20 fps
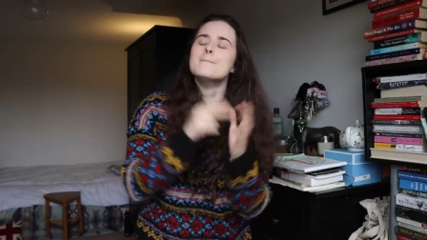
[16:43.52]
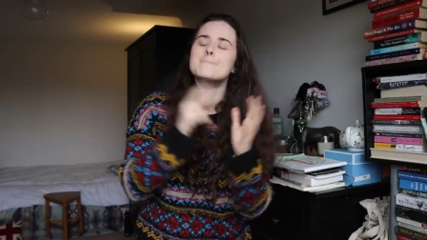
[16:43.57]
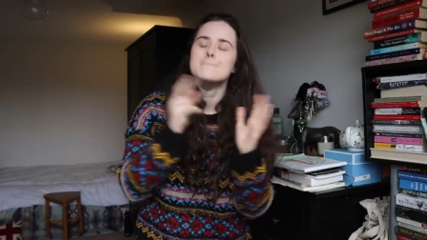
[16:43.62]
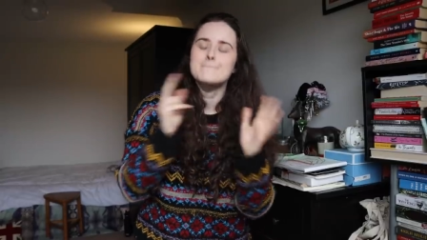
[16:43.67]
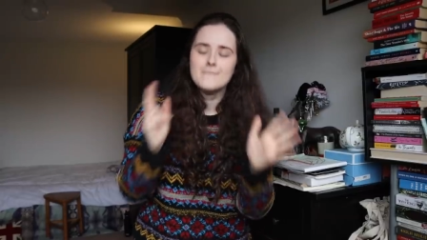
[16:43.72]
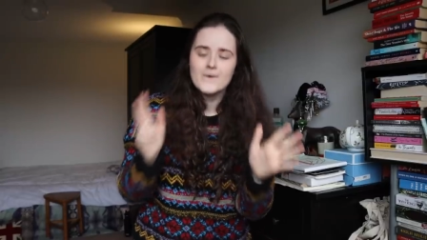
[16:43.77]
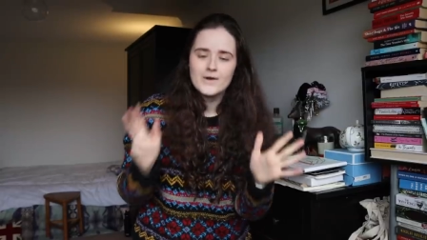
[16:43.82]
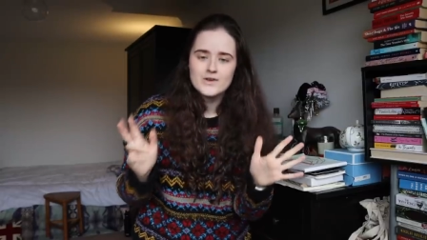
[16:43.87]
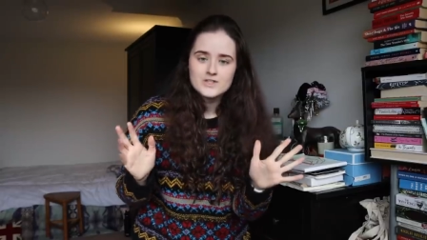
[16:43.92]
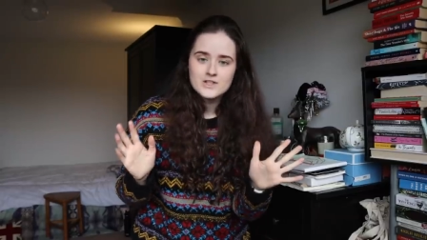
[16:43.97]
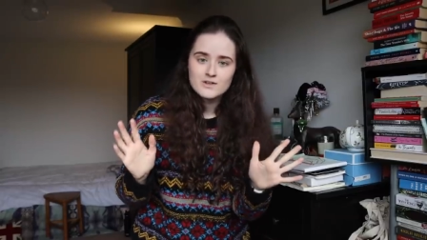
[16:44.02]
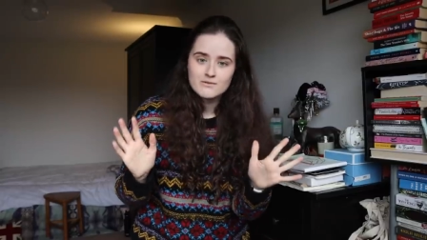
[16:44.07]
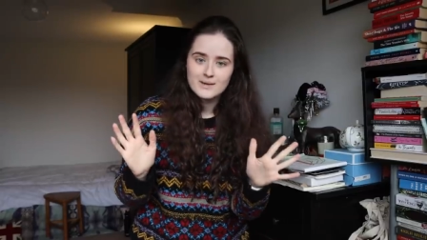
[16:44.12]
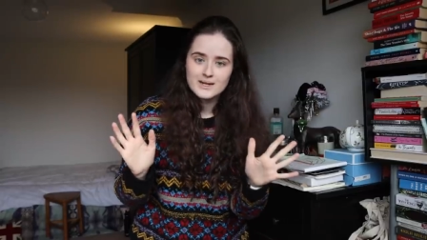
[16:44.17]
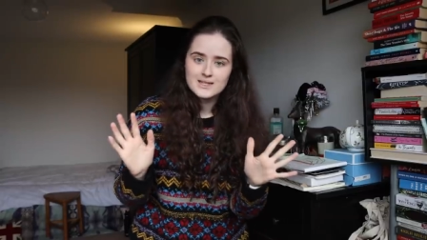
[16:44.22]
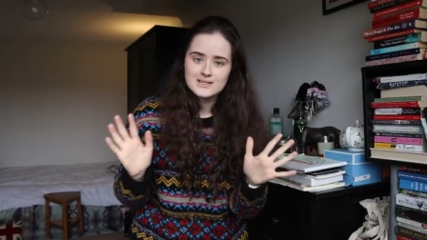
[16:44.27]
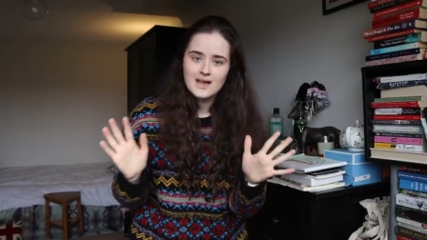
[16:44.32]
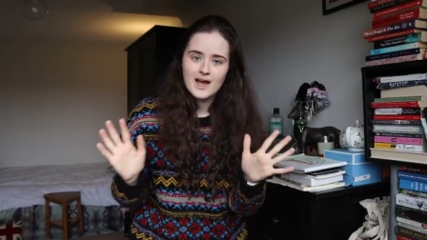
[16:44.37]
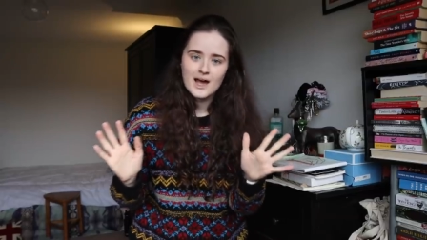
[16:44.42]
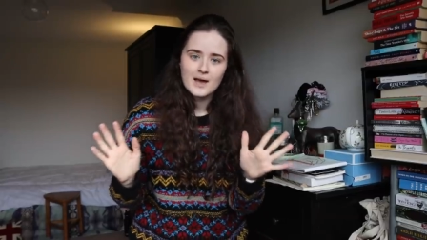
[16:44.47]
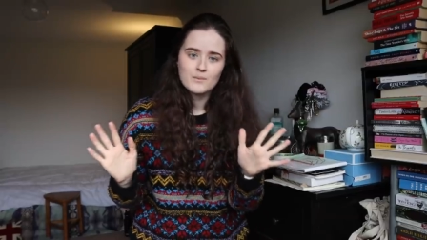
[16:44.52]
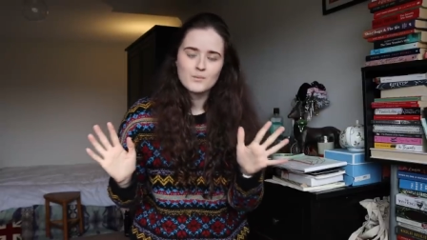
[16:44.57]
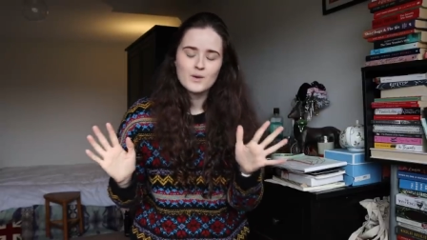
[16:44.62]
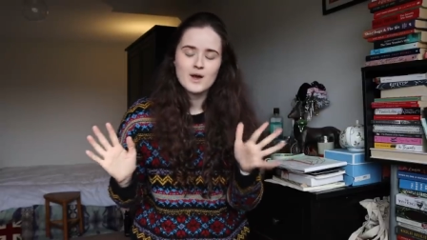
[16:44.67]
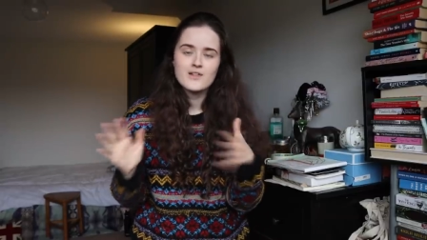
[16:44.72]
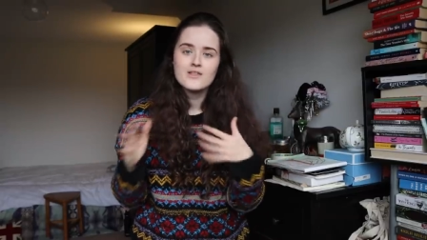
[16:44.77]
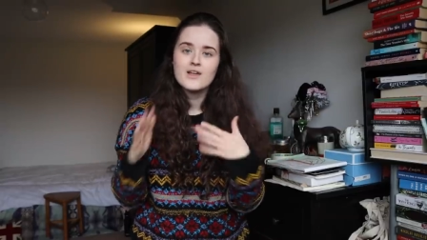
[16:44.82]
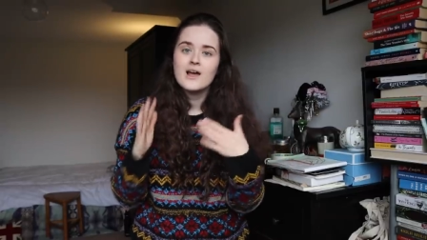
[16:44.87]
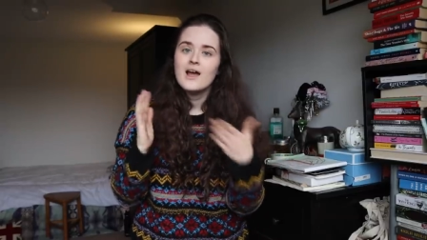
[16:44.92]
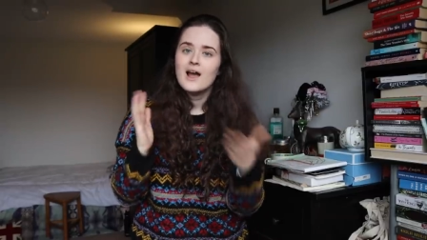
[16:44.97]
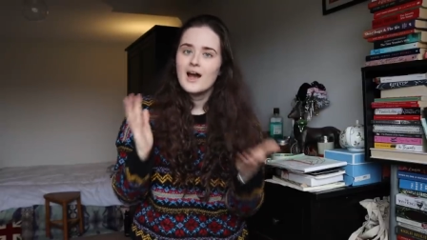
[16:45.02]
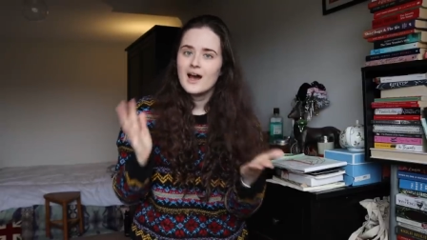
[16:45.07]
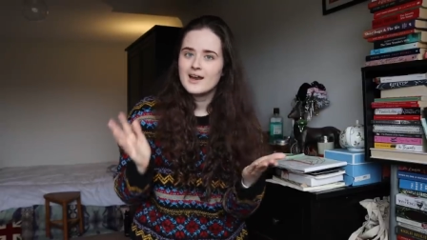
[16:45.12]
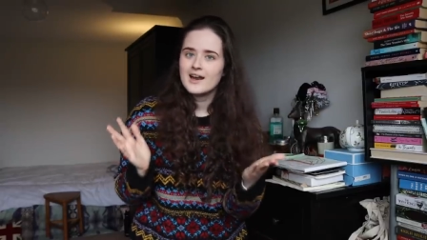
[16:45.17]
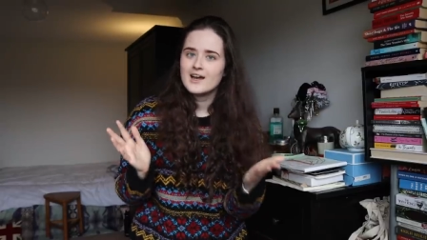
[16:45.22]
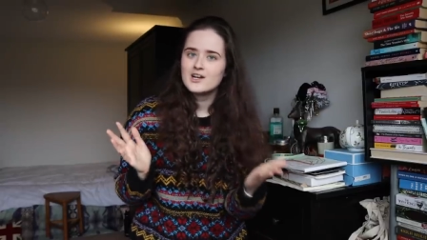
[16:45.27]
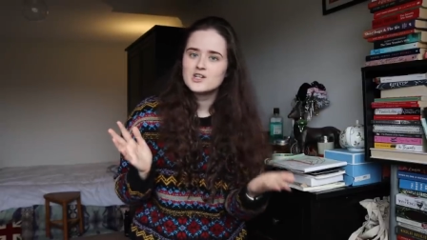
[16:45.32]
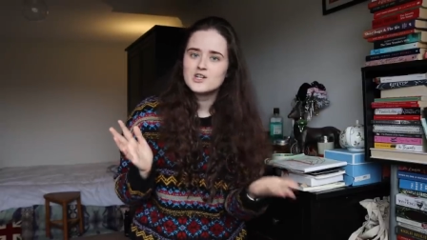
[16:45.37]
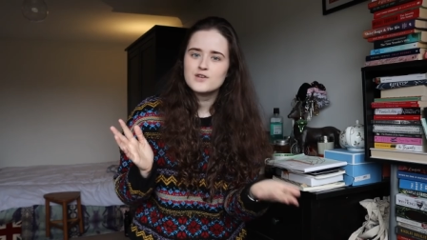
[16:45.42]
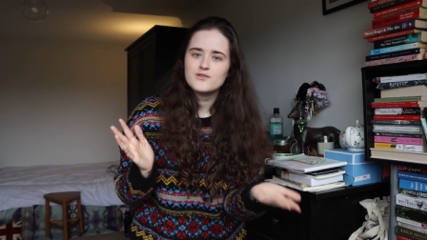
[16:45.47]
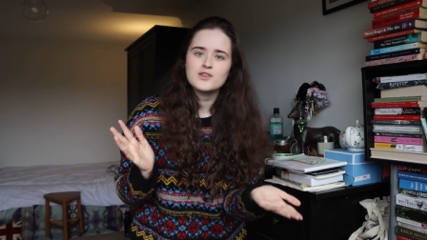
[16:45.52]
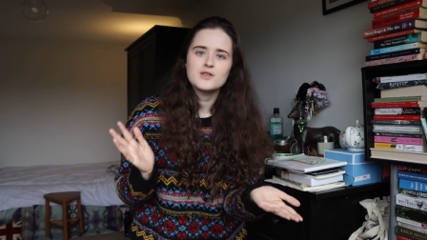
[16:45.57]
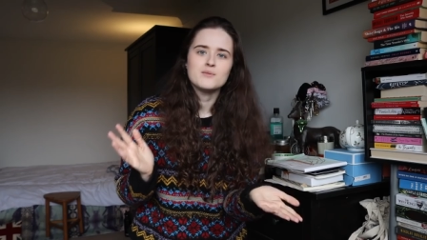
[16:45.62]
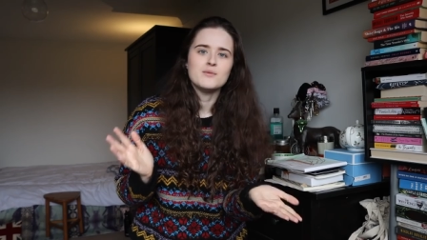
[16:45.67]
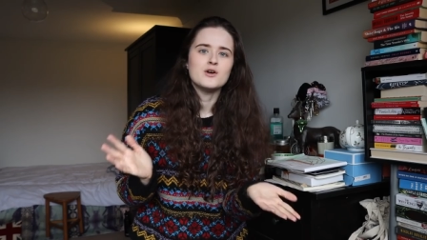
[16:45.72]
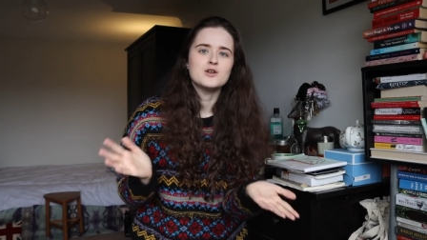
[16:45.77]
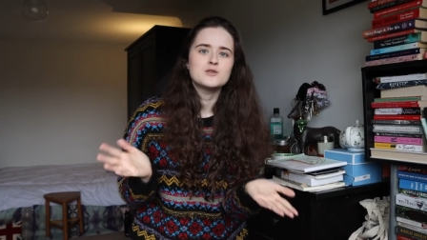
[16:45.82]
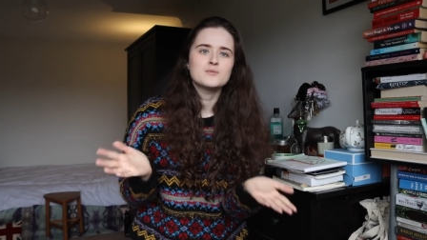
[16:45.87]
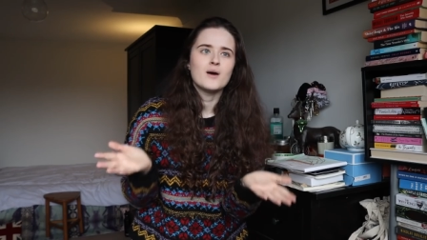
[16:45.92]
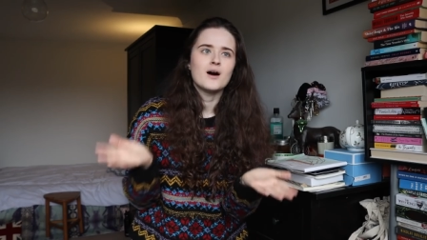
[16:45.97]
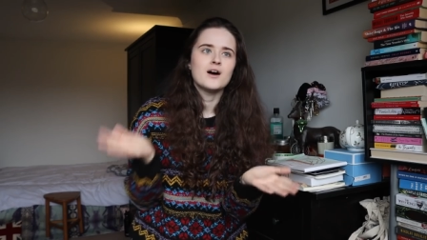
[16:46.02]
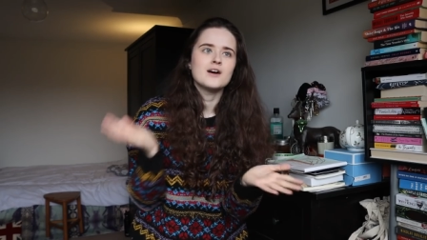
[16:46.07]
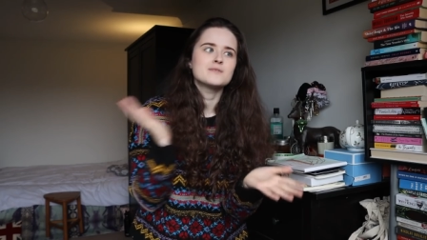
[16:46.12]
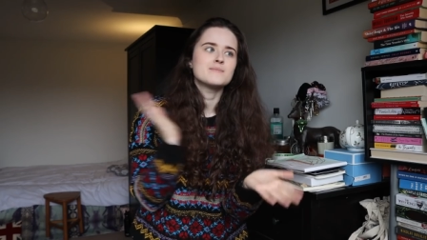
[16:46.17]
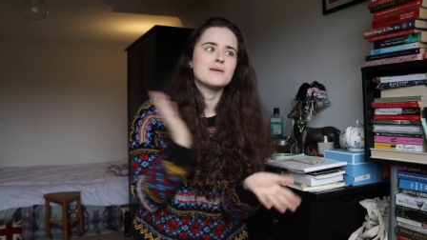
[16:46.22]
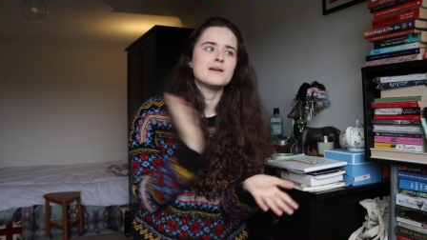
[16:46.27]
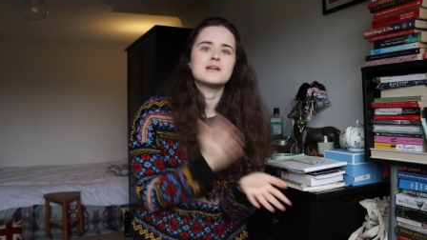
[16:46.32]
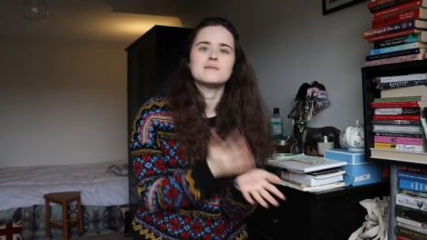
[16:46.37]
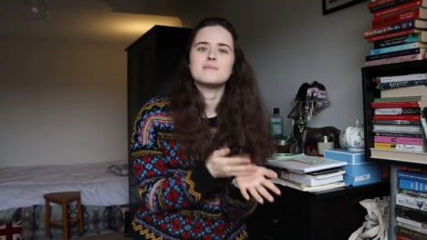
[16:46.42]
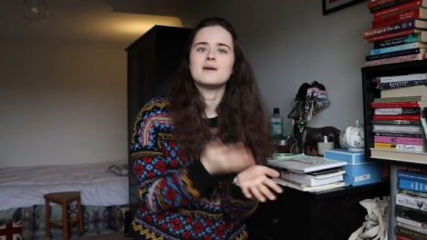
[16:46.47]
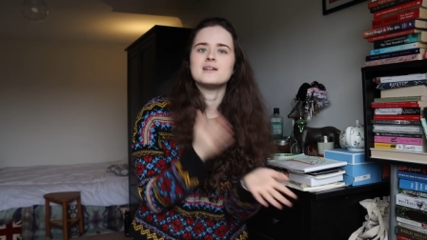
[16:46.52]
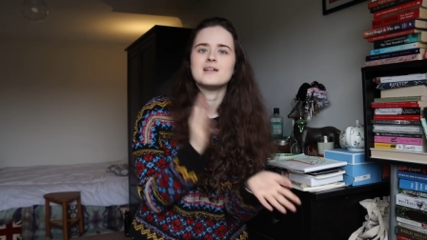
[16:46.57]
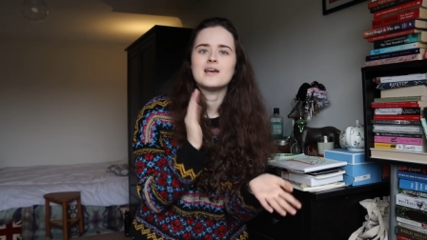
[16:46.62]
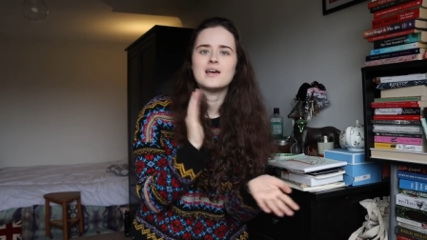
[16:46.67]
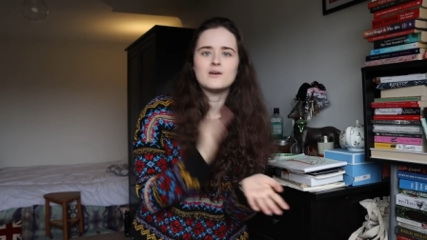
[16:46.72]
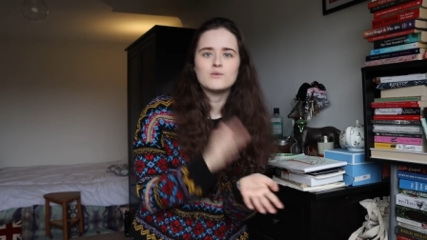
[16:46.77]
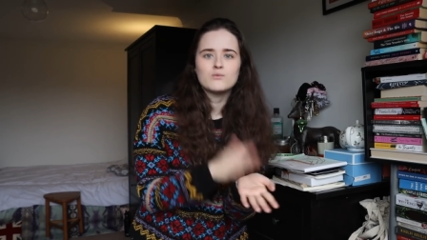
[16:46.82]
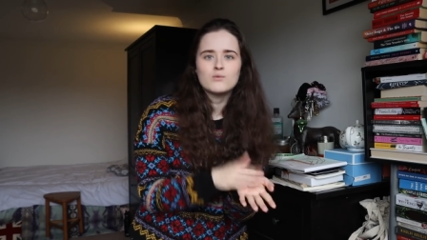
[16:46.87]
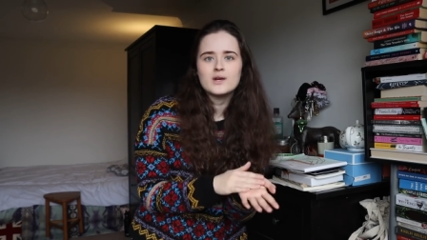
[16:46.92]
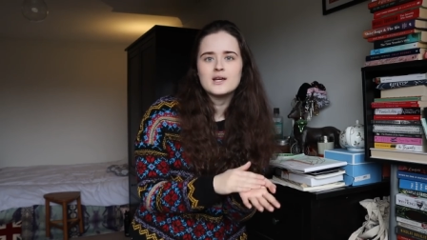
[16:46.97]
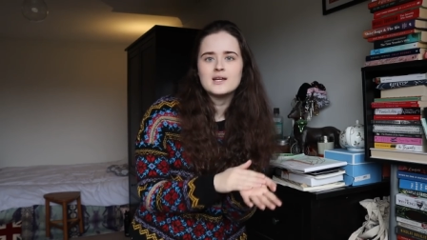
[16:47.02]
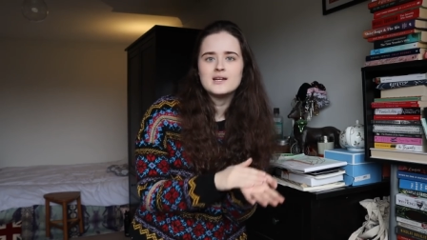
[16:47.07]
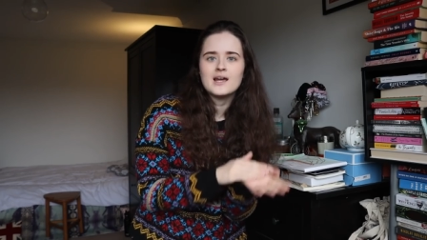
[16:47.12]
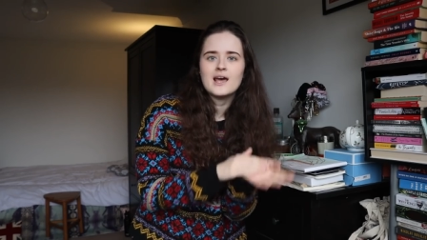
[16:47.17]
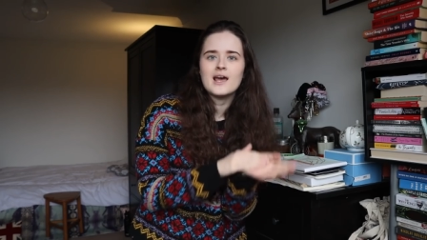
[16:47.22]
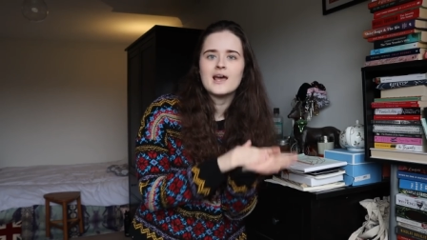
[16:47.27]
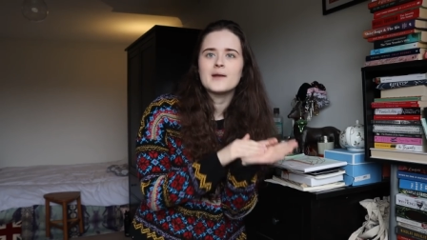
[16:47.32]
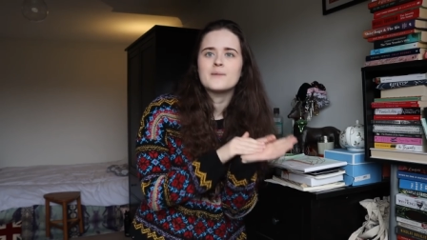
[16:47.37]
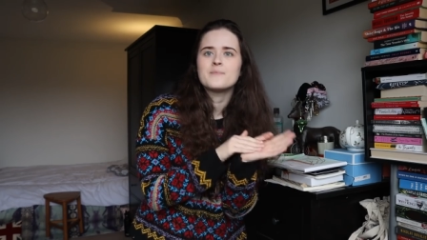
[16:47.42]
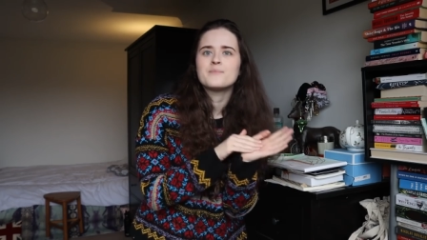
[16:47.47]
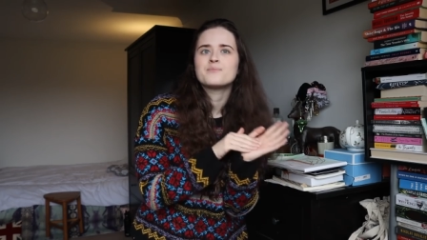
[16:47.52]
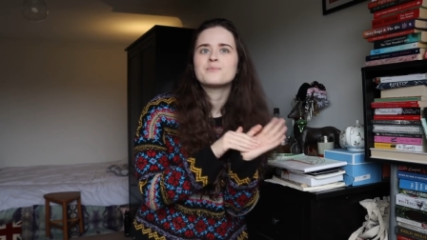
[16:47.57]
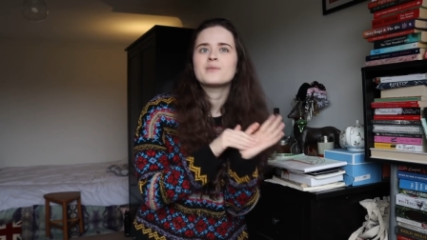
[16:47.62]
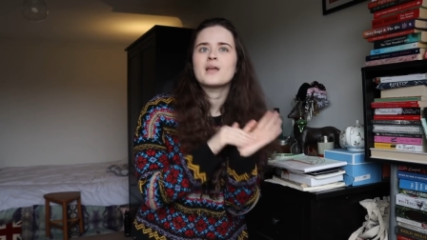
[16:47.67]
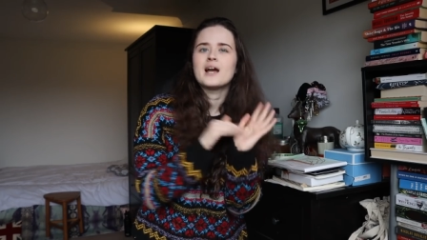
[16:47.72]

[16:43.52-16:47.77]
most of my time with, and actually for the most part spending my day reading.